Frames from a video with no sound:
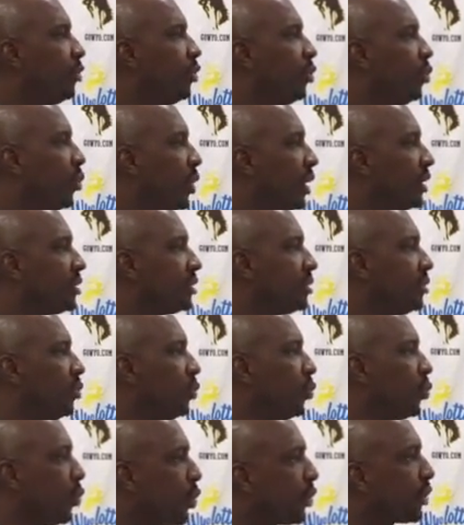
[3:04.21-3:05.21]
for what's
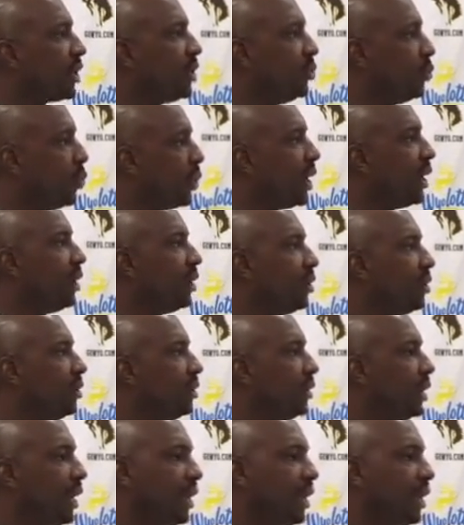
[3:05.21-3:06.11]
working well.